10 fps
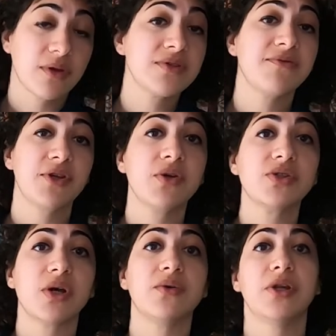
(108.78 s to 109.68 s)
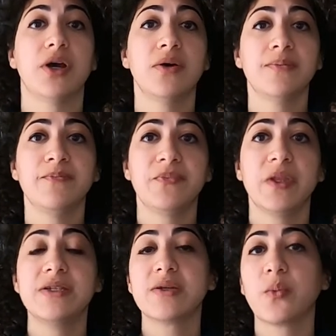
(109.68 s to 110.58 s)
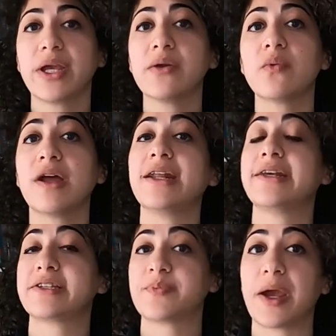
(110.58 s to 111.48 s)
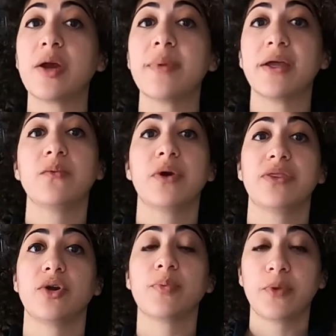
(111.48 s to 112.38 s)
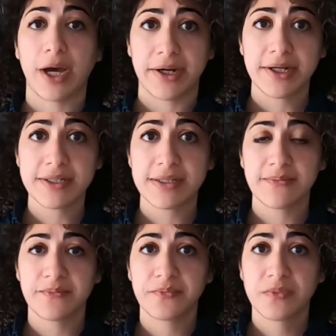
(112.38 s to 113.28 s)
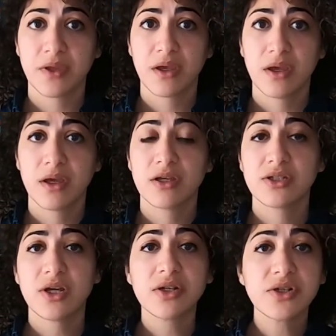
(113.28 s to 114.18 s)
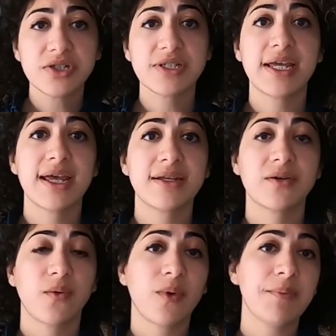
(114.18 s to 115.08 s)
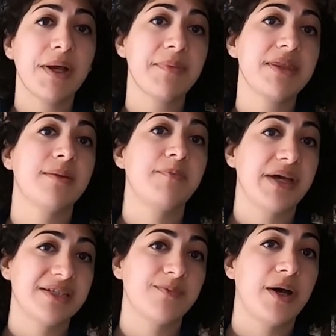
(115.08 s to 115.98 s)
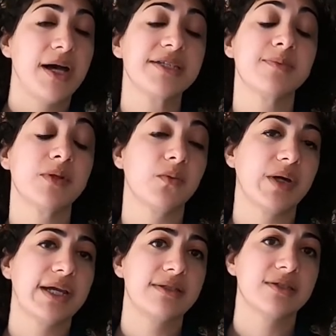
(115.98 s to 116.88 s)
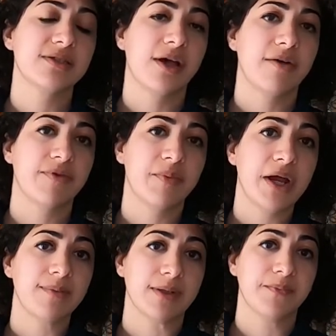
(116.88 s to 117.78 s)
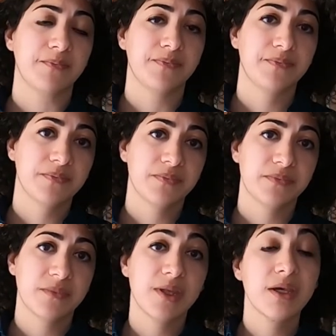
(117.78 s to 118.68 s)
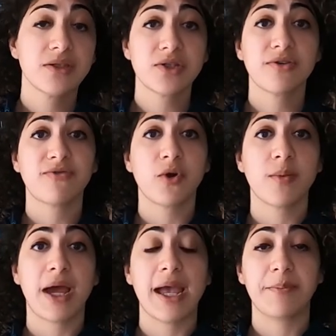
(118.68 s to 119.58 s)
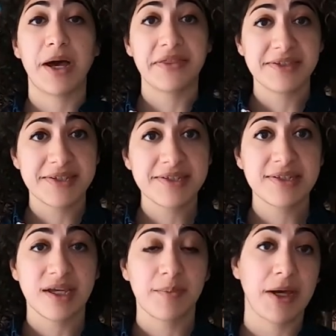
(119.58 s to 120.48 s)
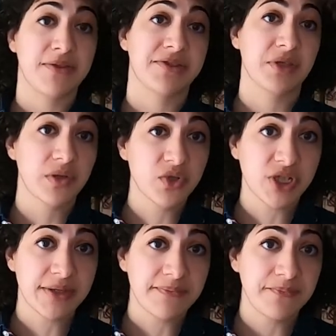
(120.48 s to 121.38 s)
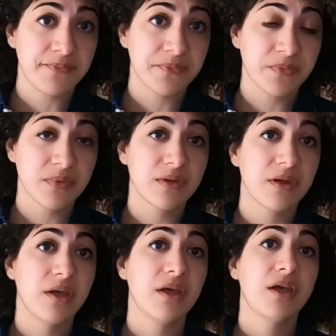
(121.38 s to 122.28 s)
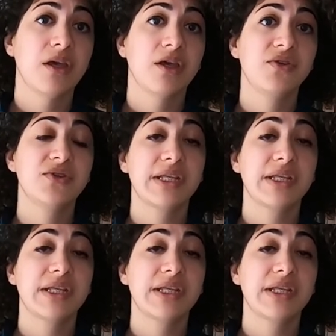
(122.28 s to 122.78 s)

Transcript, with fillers: those of you who don't know, is a way to run an experiment with your product to understand what might be the best possible way to solve a problem. So you form a hypothesis about the solution. You